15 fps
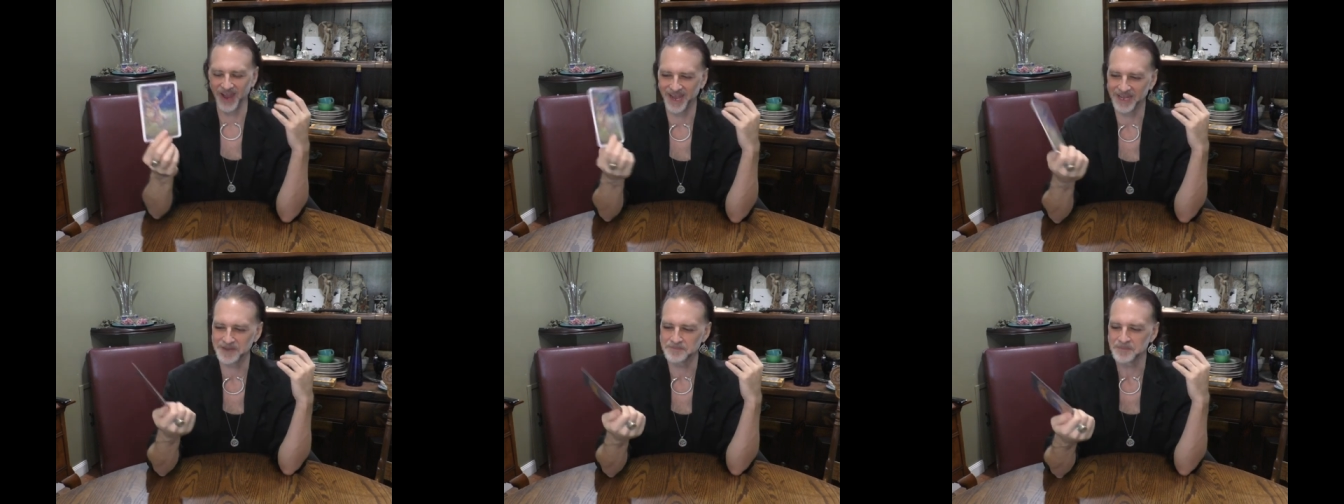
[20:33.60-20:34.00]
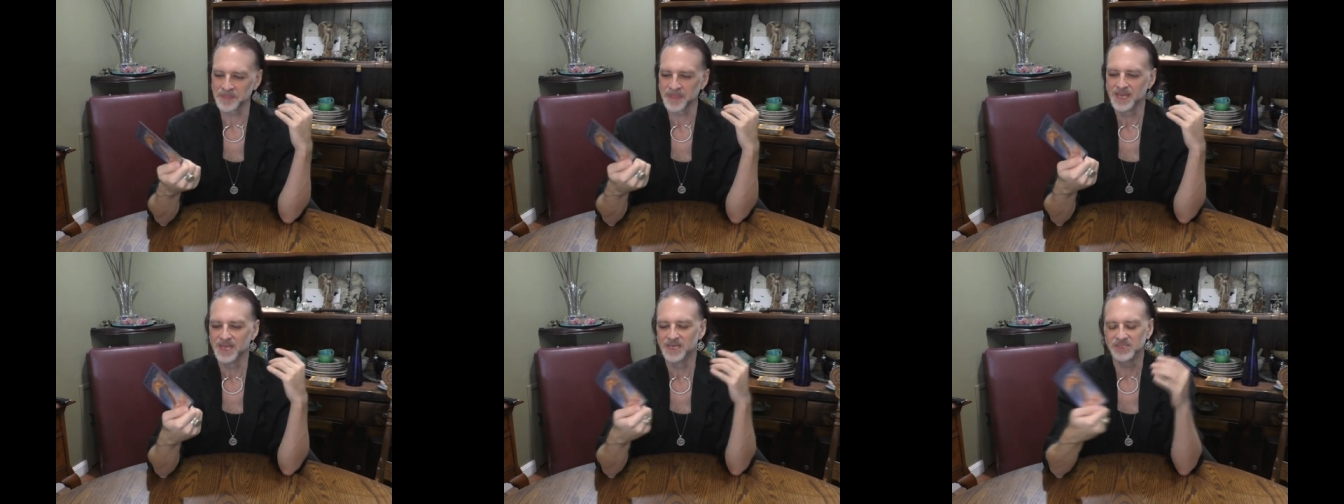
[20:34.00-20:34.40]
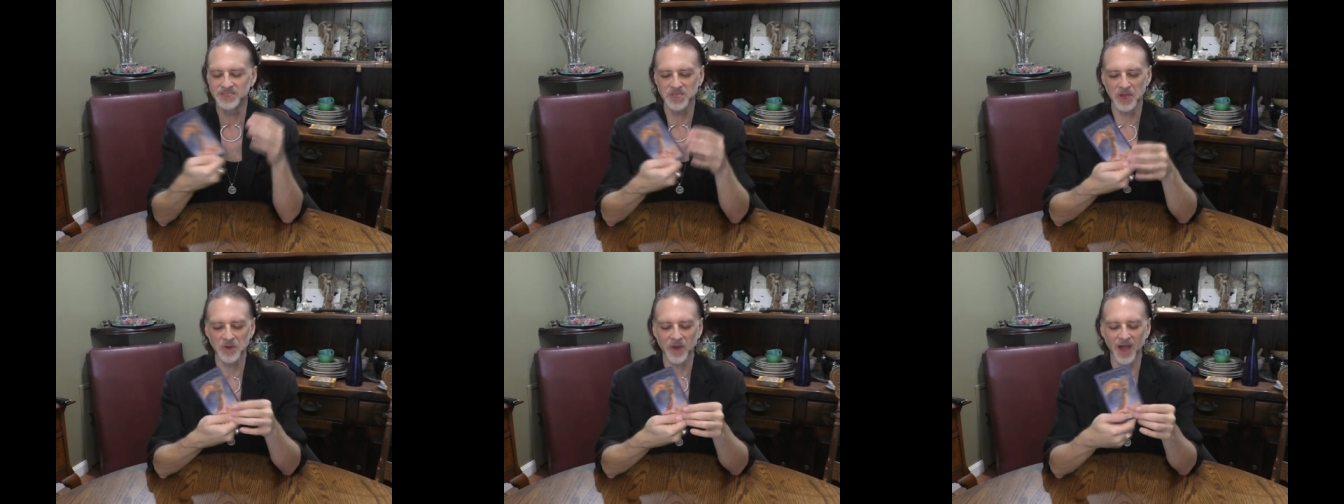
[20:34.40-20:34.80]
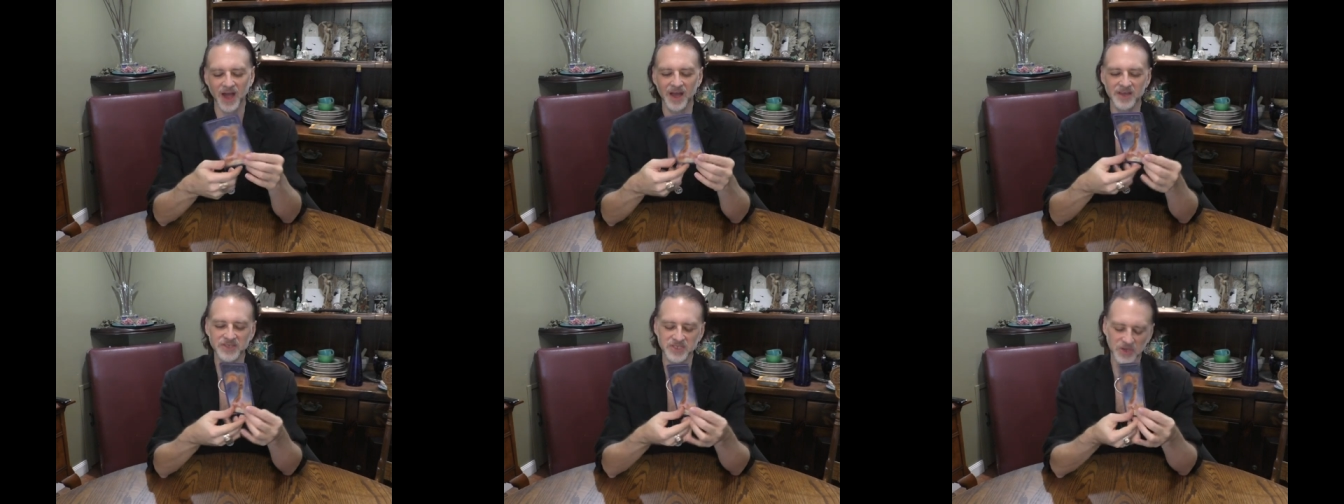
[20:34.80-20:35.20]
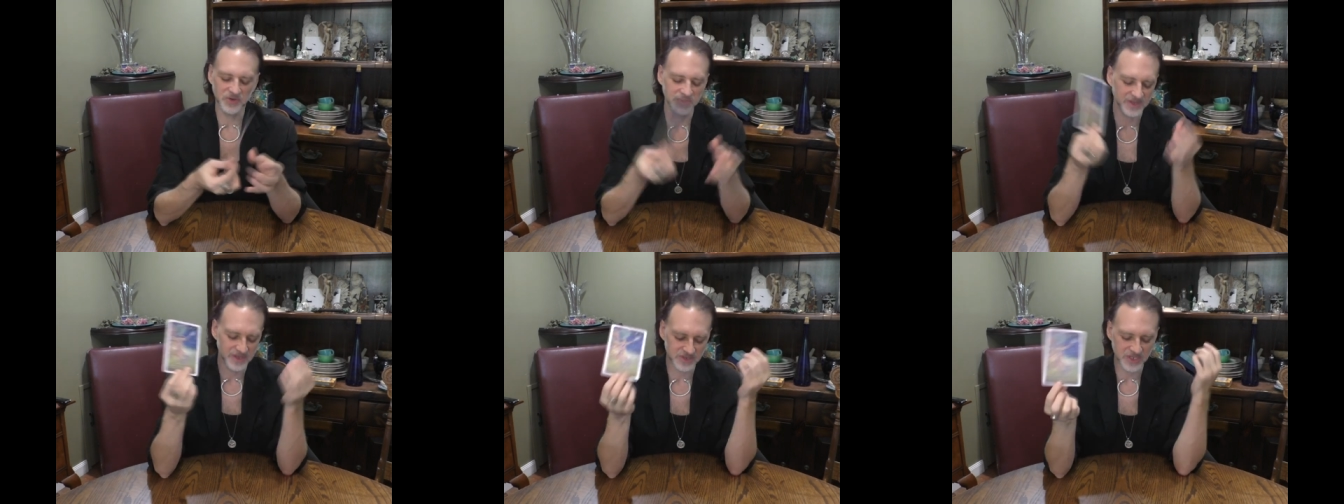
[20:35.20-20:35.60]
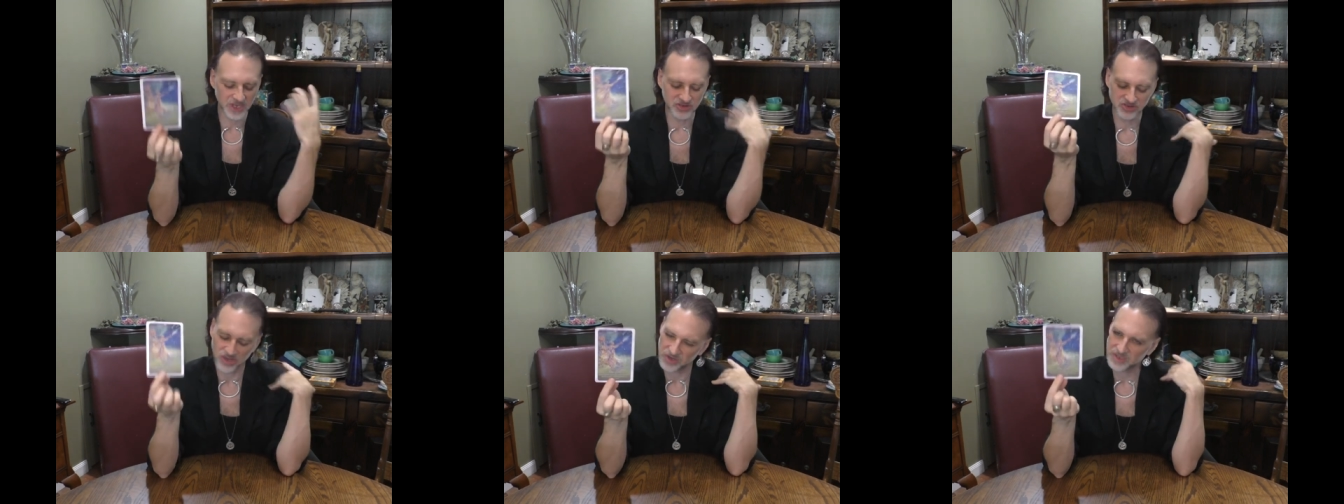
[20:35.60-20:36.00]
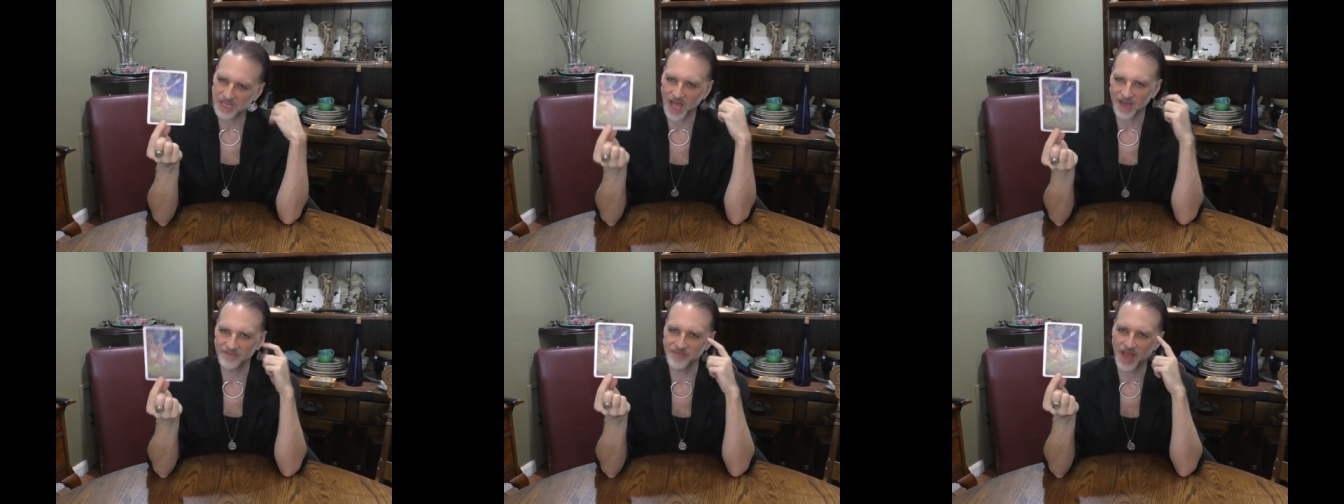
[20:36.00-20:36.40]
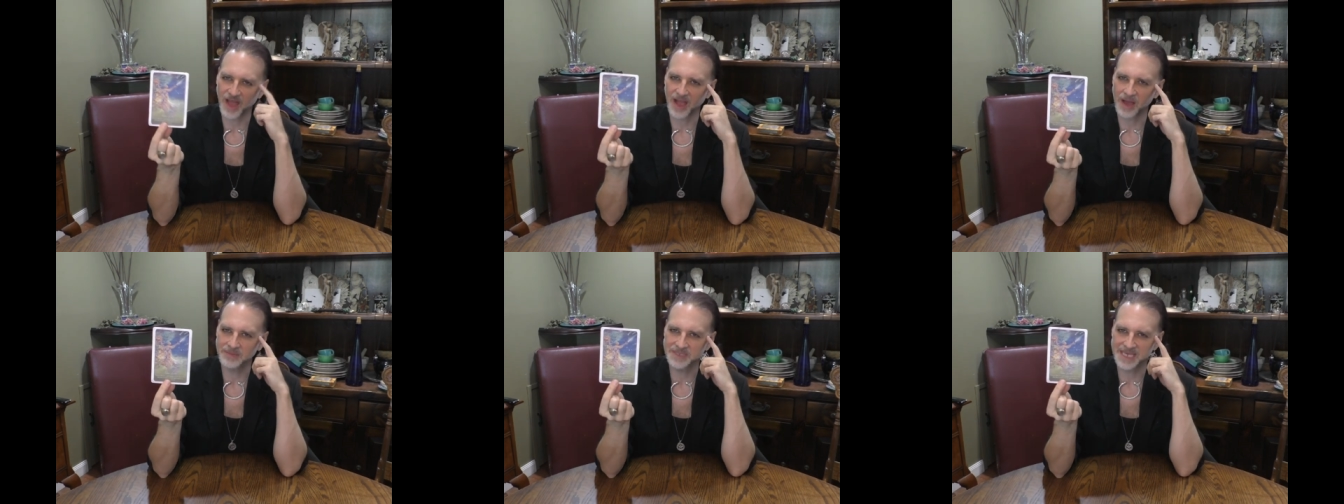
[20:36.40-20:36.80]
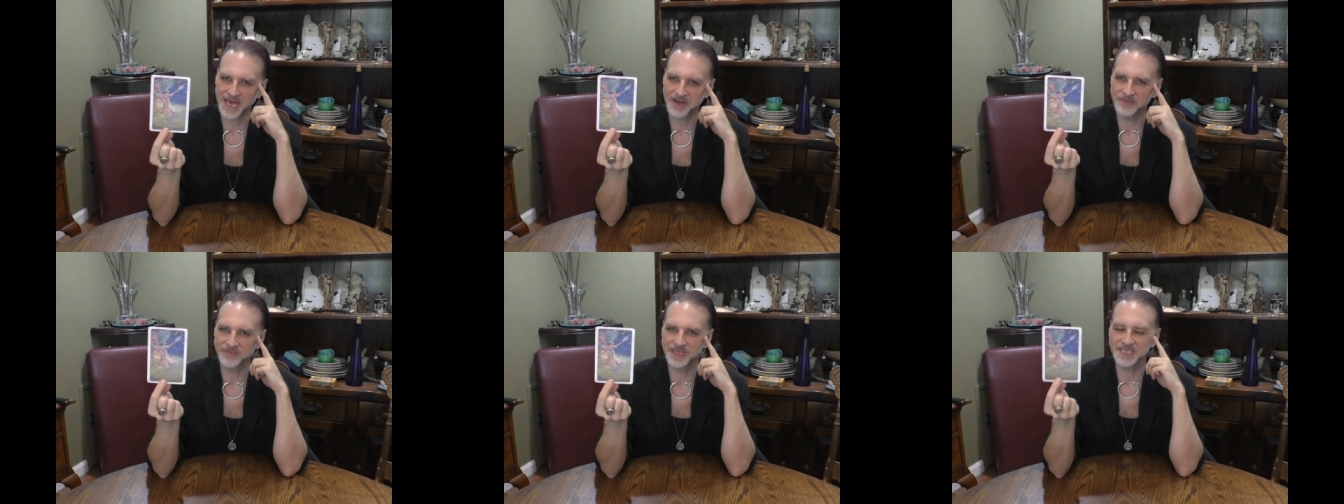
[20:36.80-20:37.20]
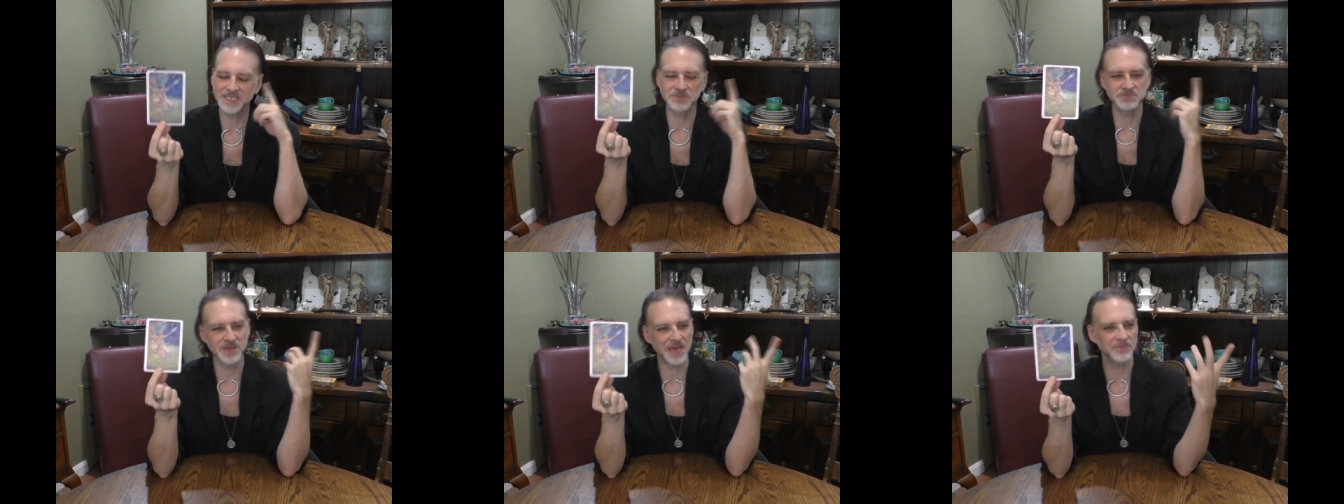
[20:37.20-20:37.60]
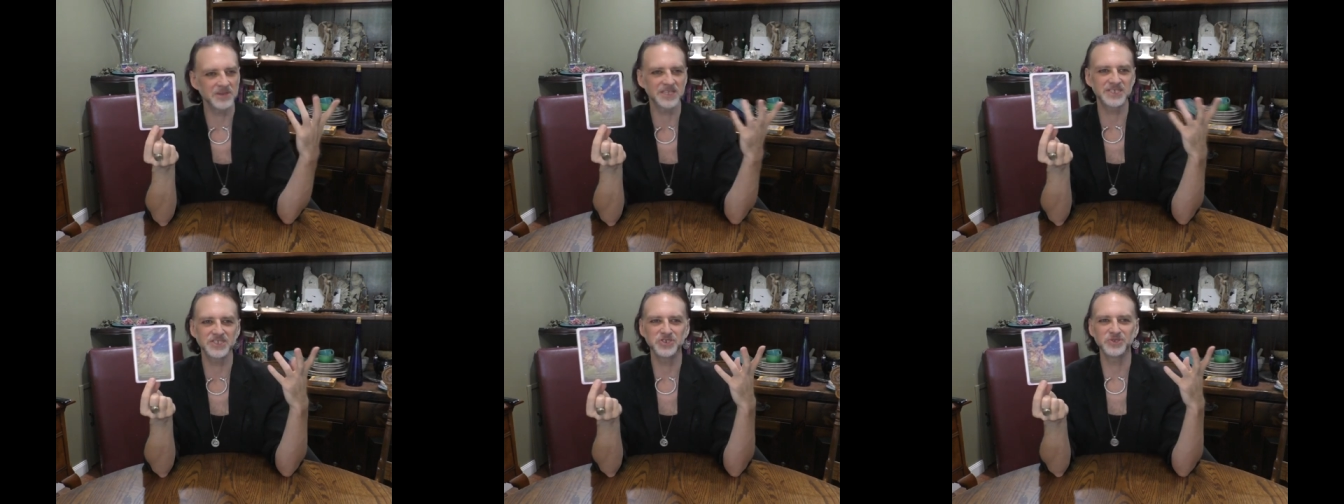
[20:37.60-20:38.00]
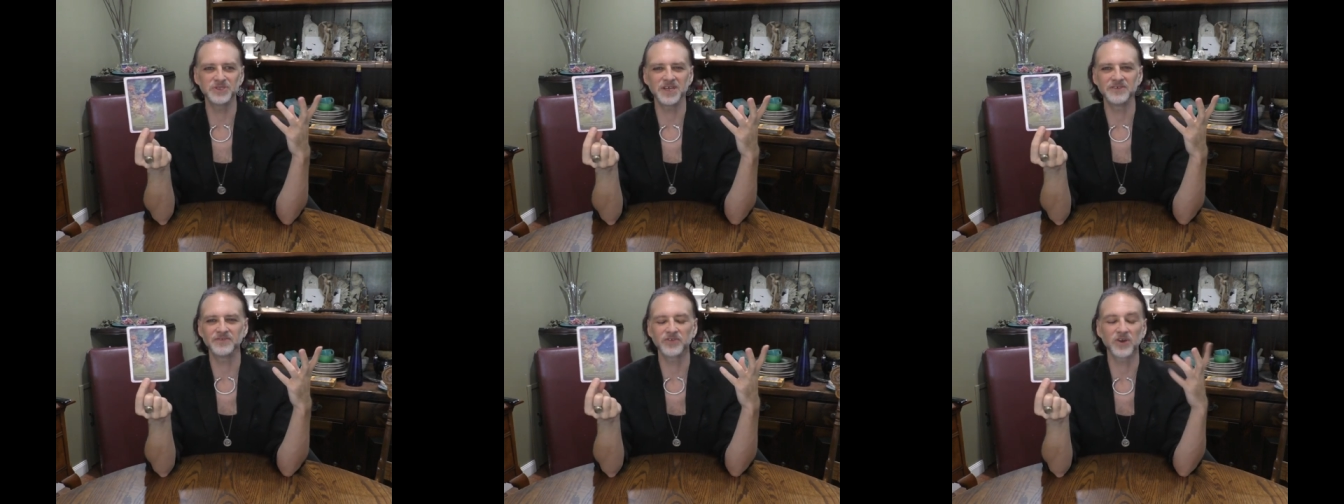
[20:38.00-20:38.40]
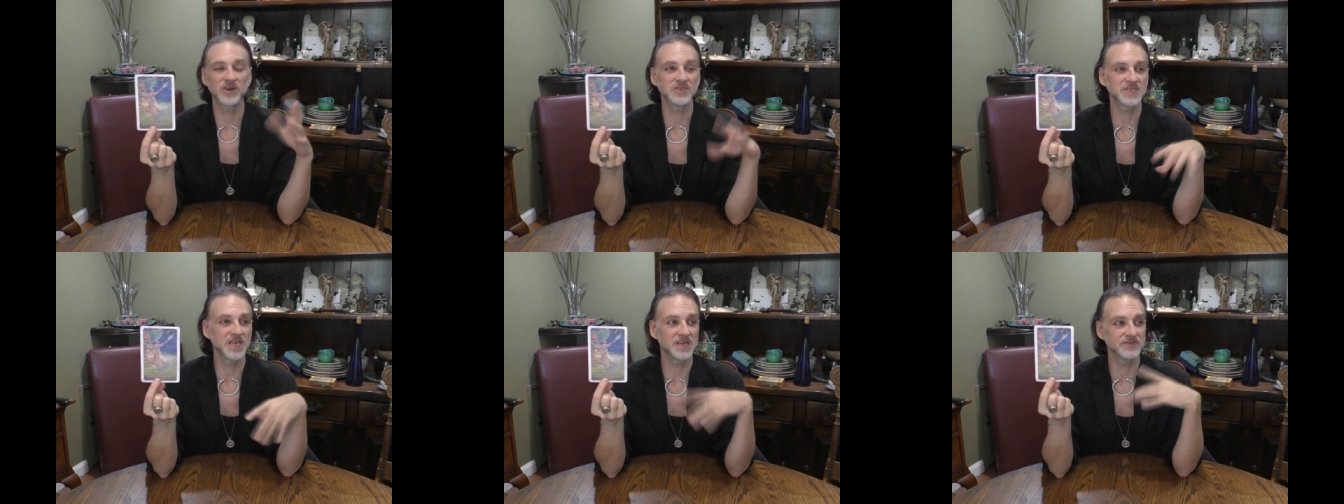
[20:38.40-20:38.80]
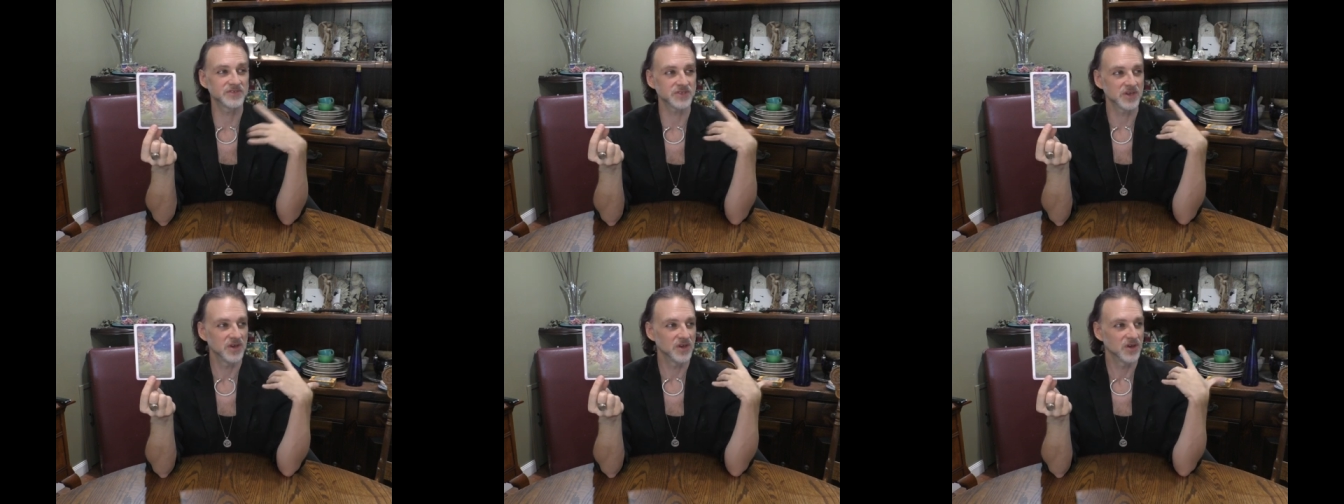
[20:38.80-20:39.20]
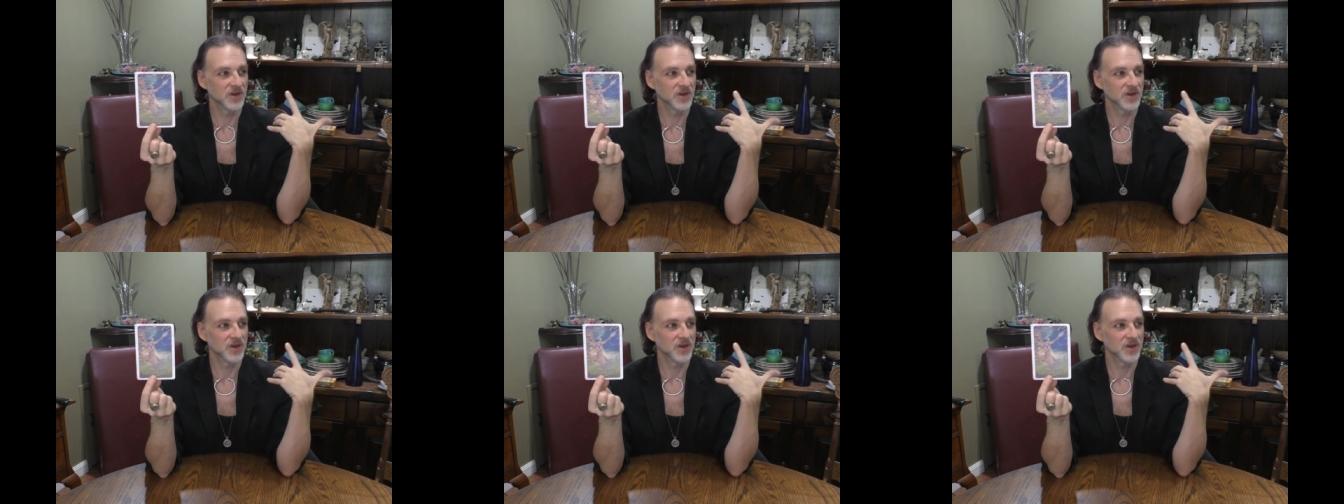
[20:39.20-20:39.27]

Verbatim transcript: right? So, uh, so there's a new love that comes out of this, and maybe it's a new love for ourselves,